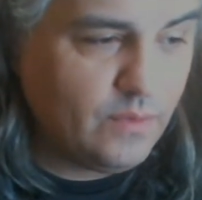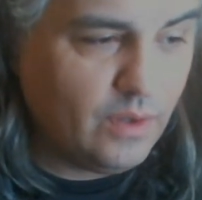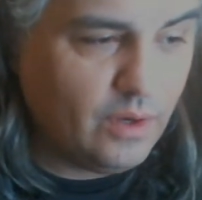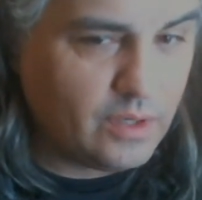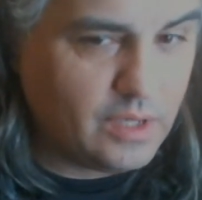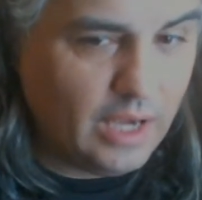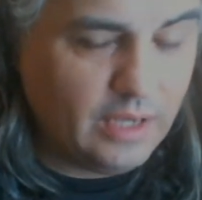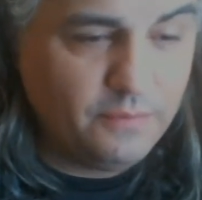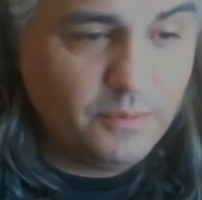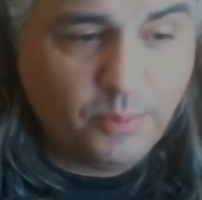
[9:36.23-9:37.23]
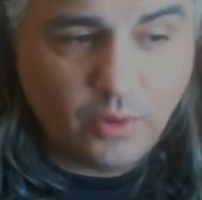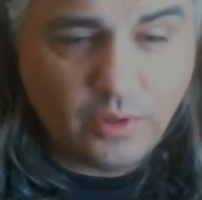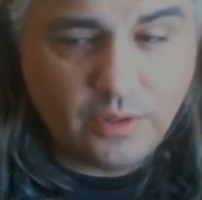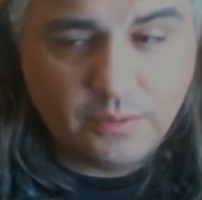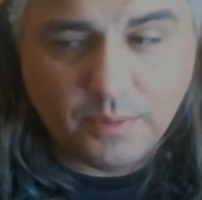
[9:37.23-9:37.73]
are kind of
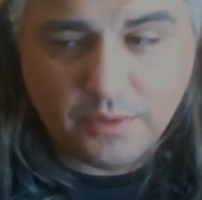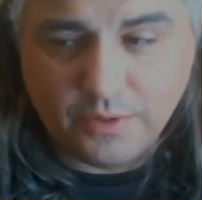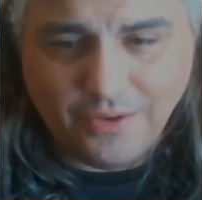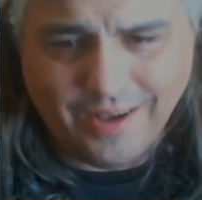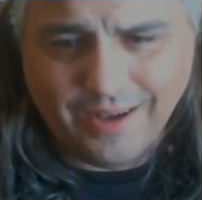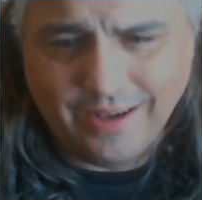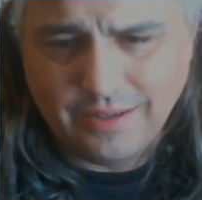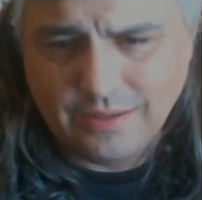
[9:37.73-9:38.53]
important, but they're not.